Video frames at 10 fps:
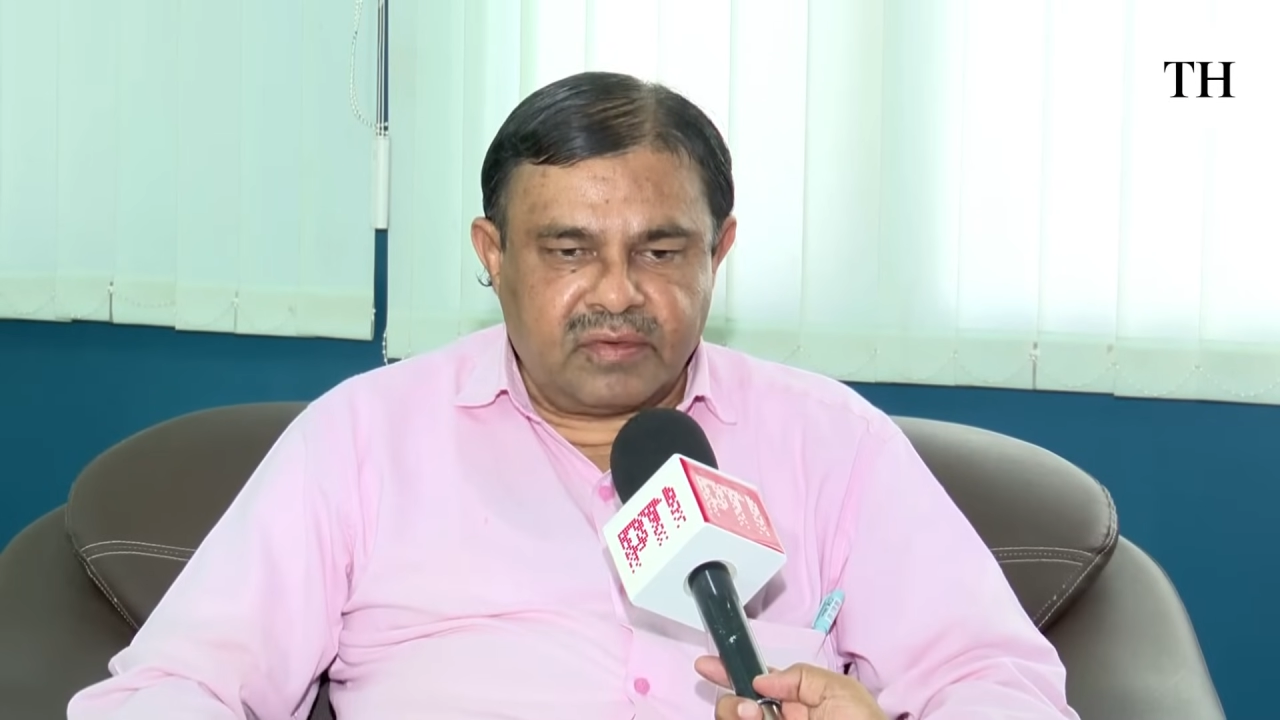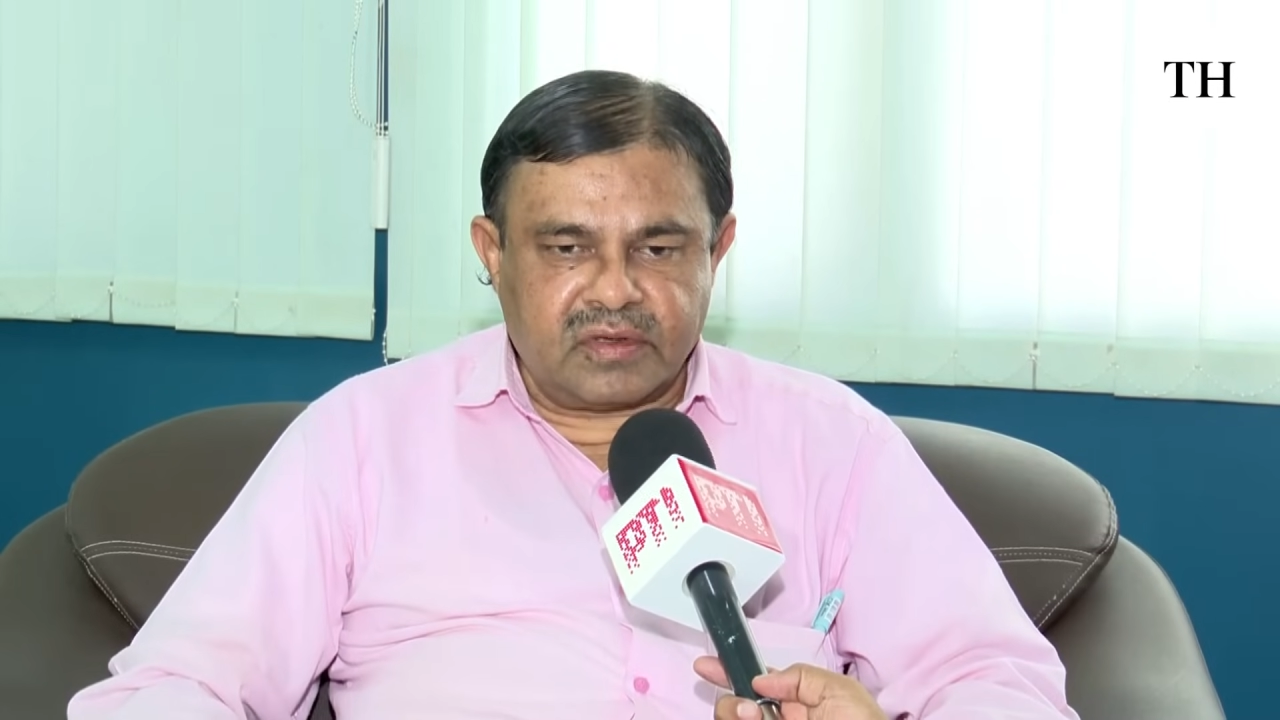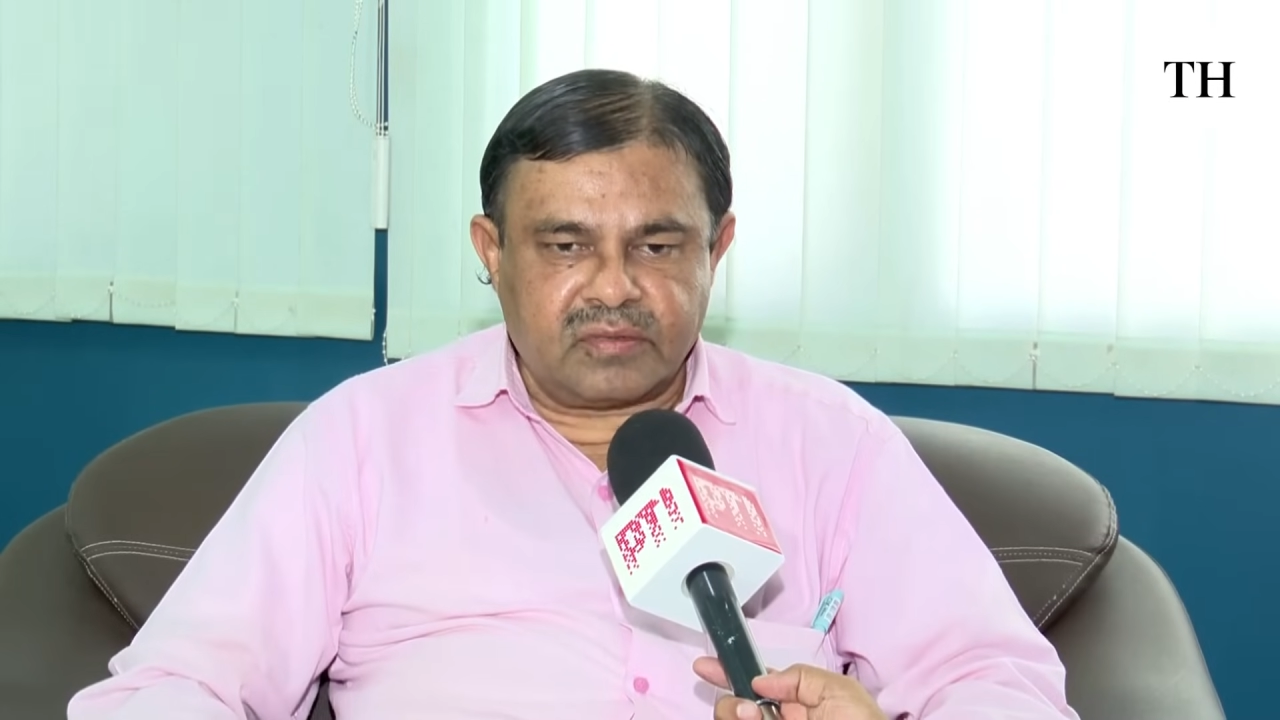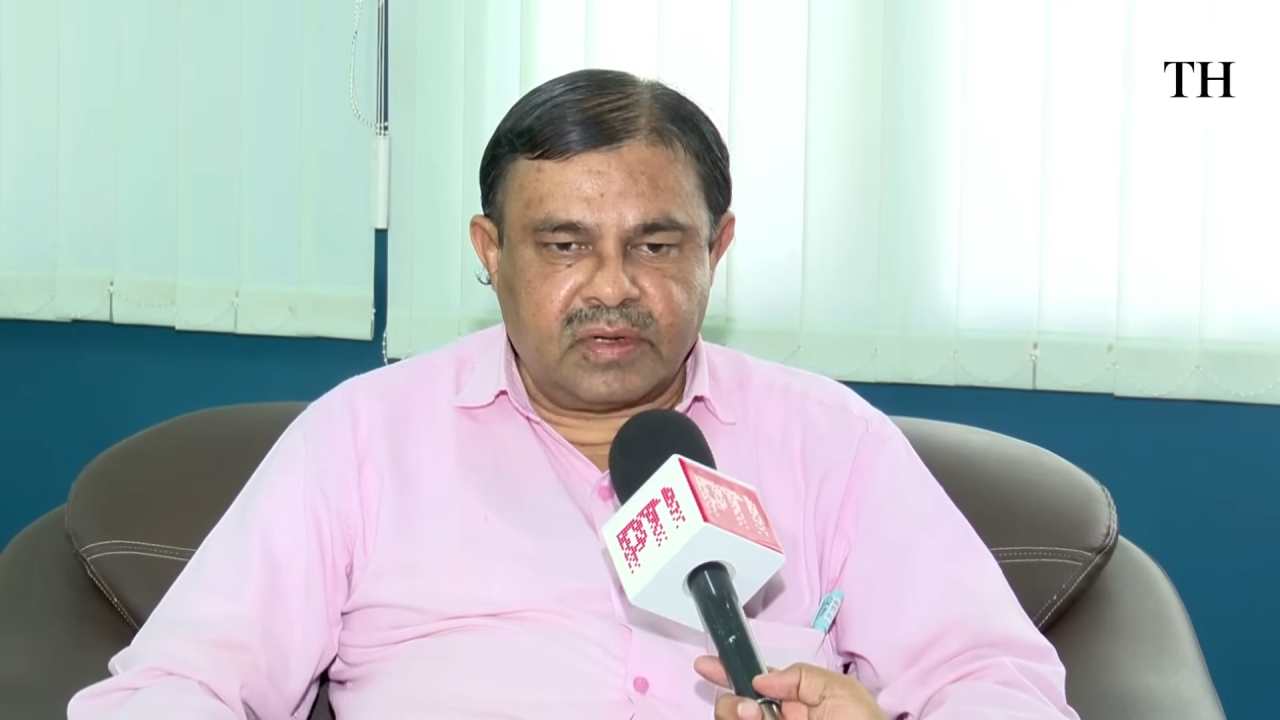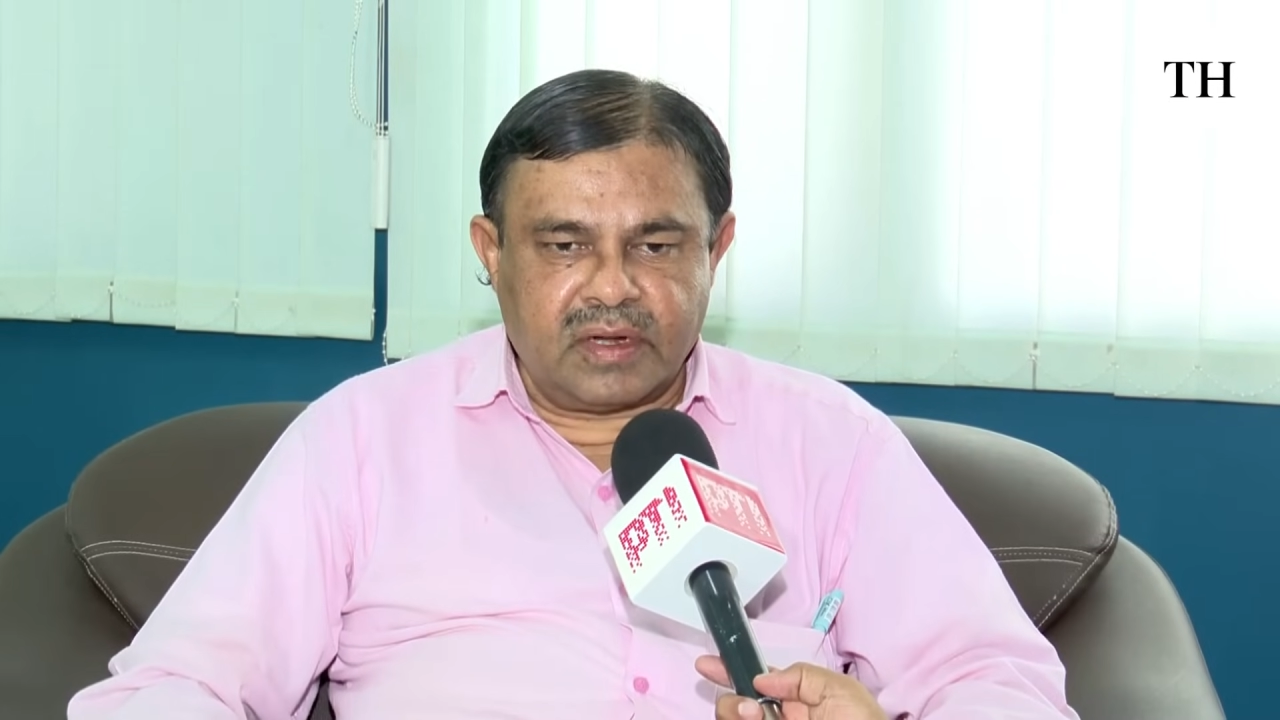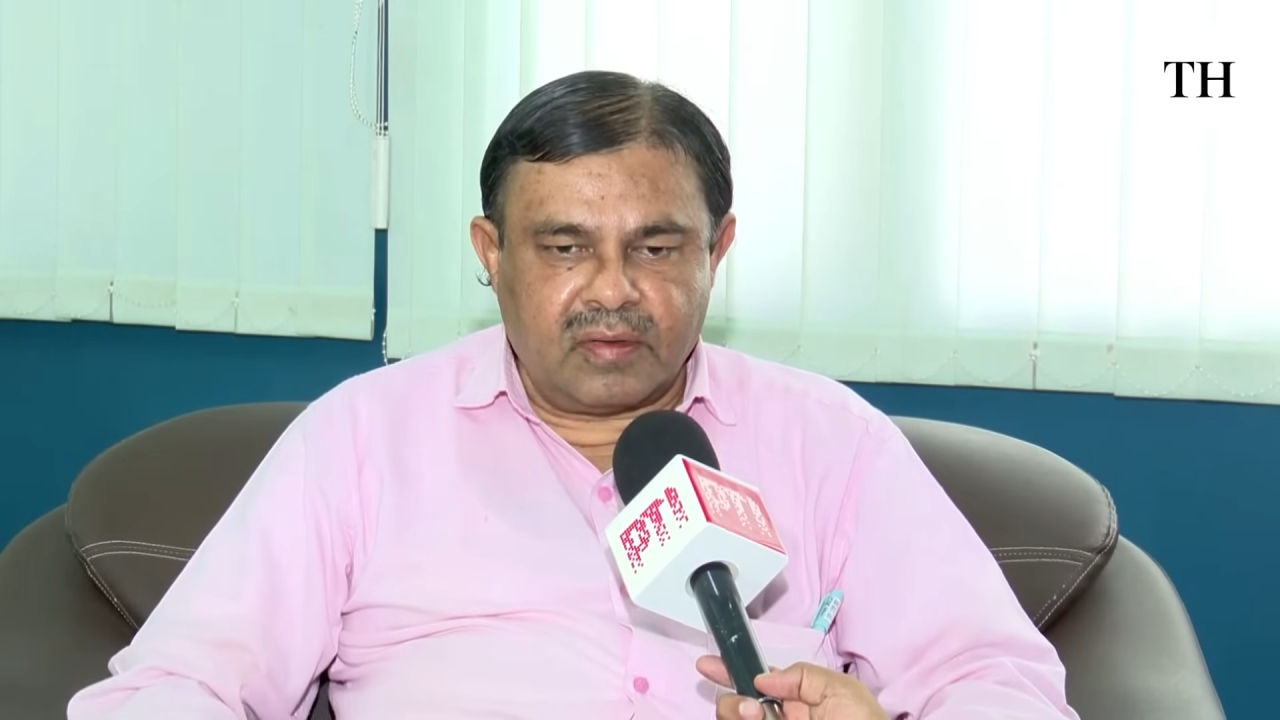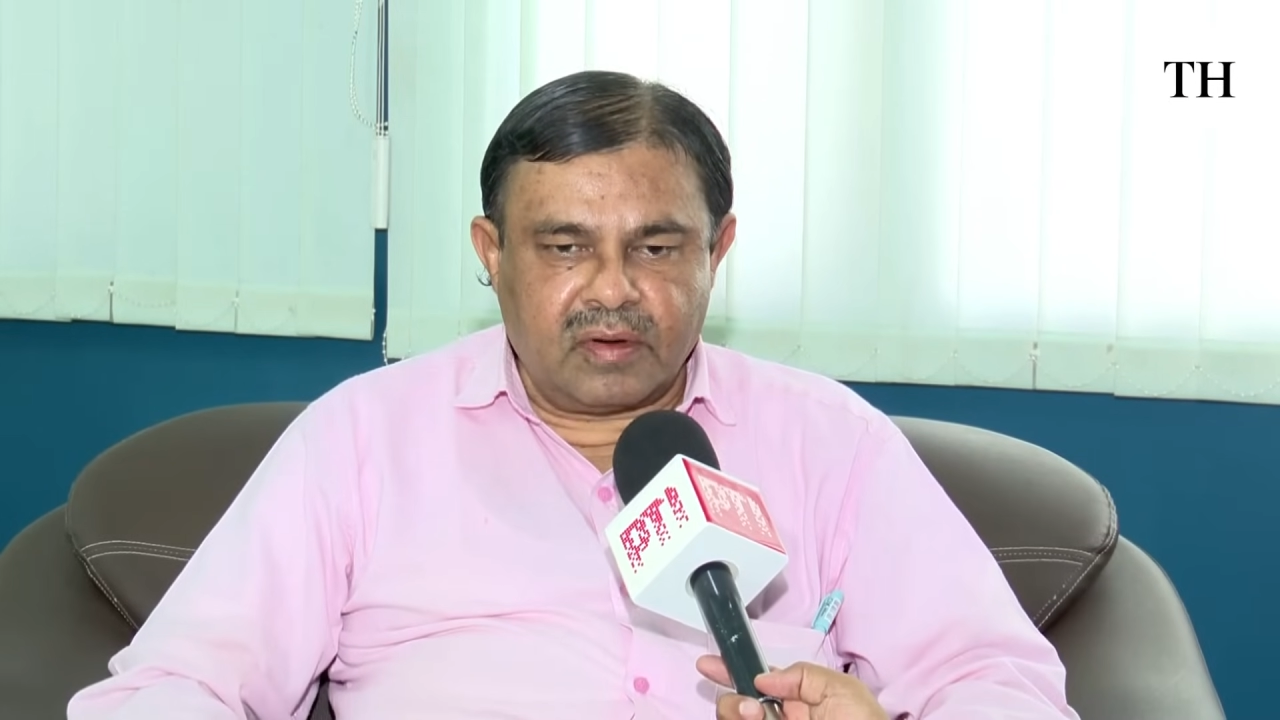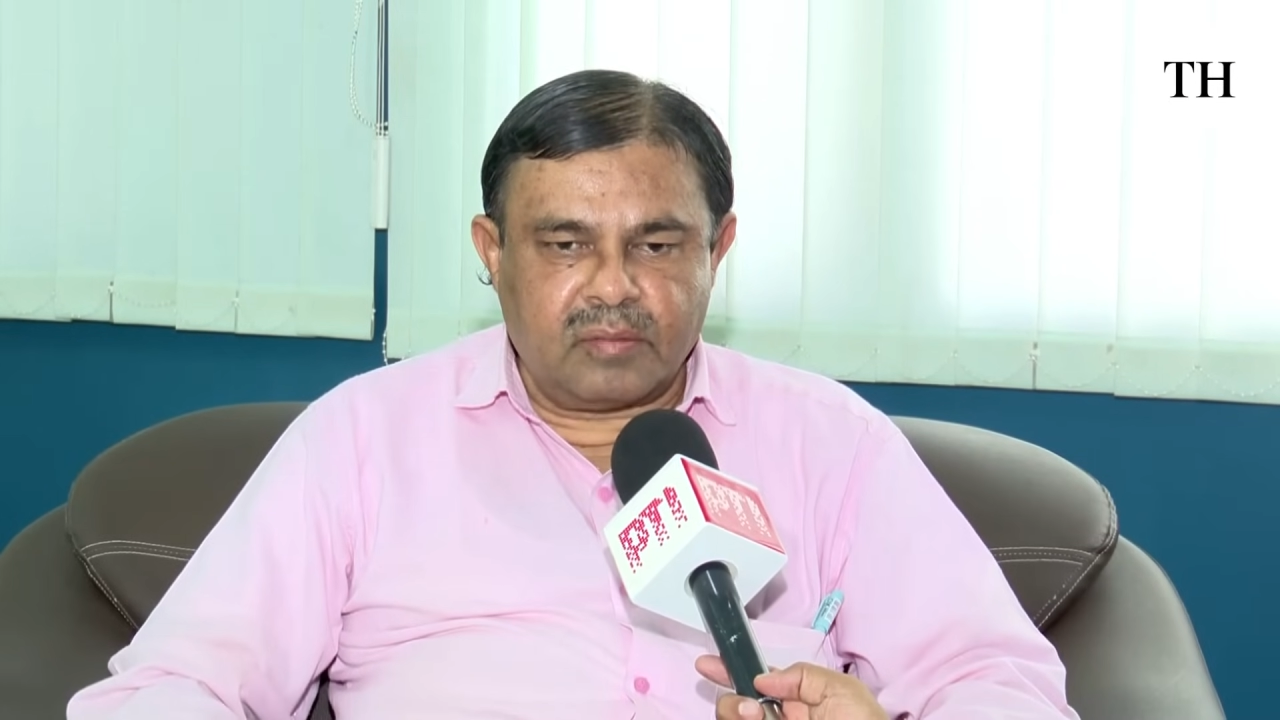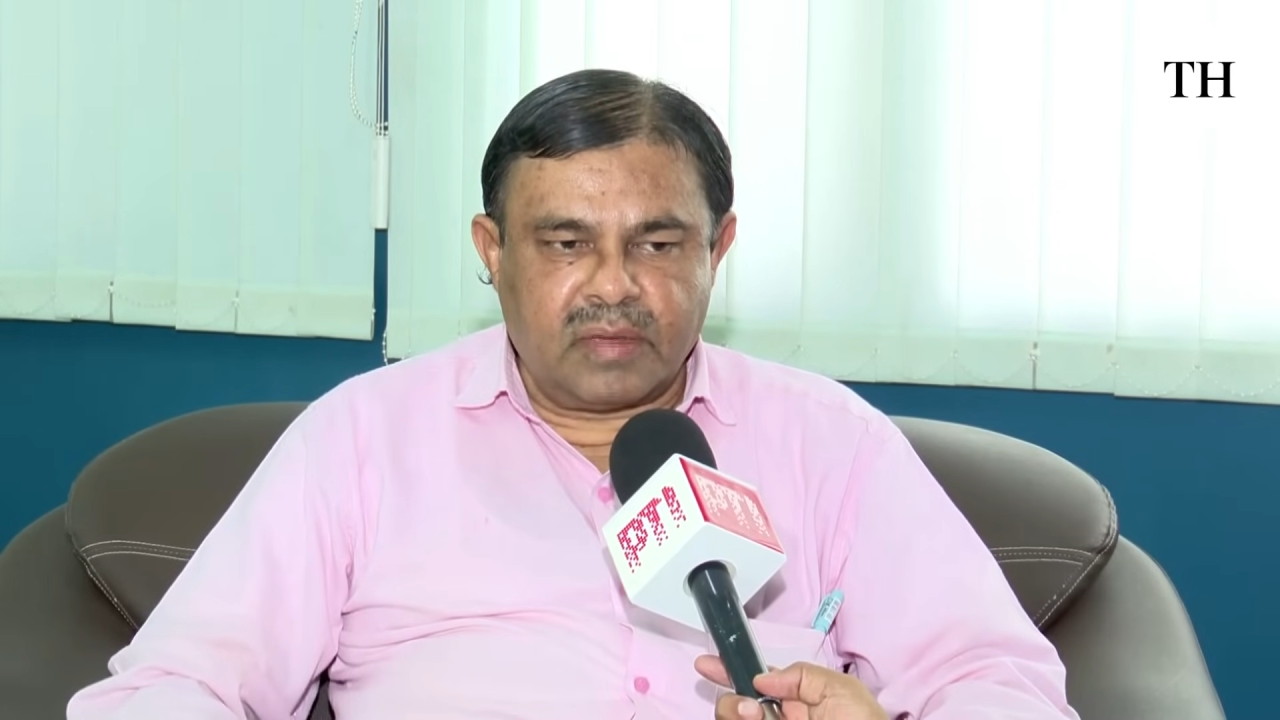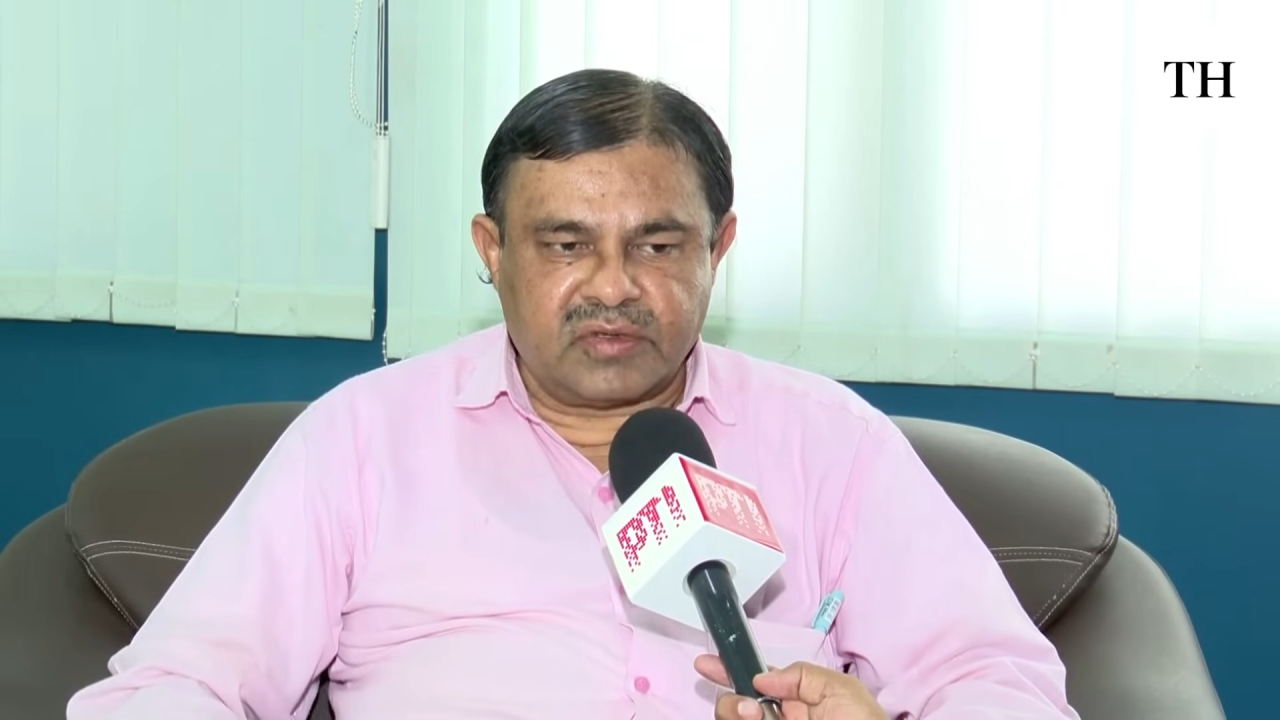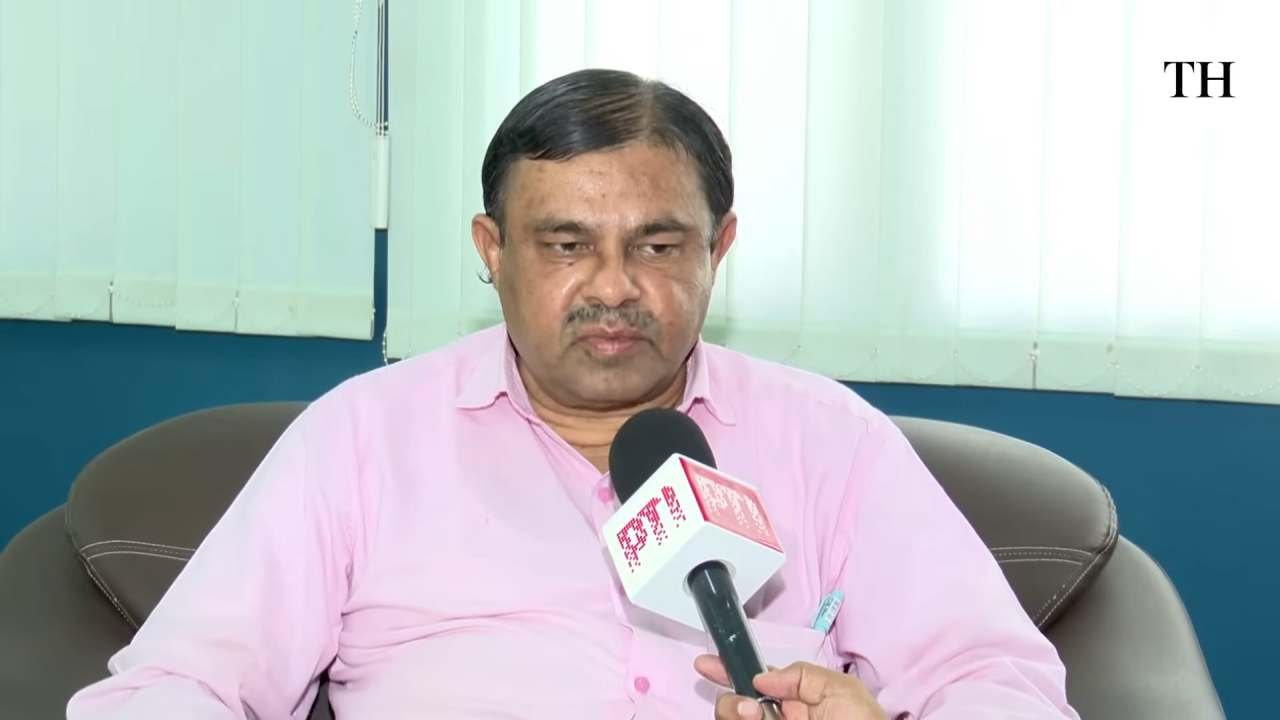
which has been developed by